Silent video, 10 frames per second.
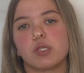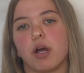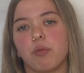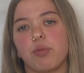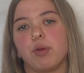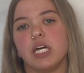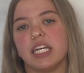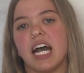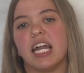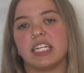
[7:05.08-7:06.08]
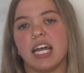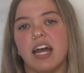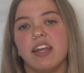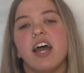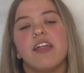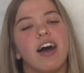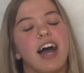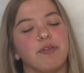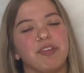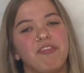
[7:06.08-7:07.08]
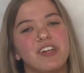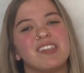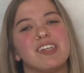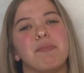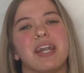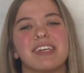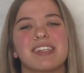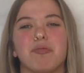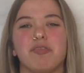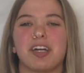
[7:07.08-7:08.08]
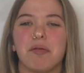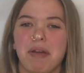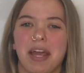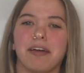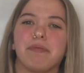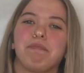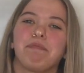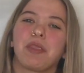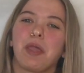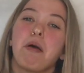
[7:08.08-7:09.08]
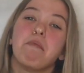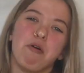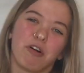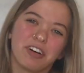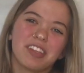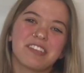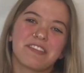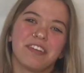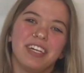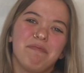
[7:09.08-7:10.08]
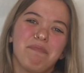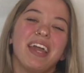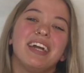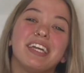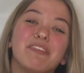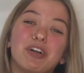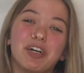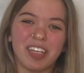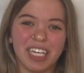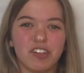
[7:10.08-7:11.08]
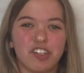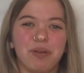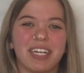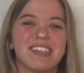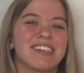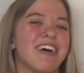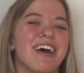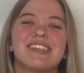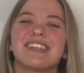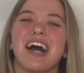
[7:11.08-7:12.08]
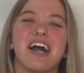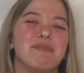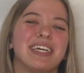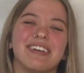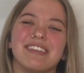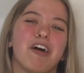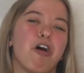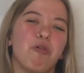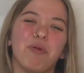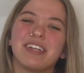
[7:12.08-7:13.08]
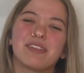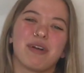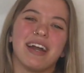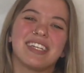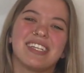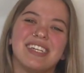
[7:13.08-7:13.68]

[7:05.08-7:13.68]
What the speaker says: smart with me like that again, that I would fist him and ask him to compare. Moral of the story? He failed English because God's timing is always right.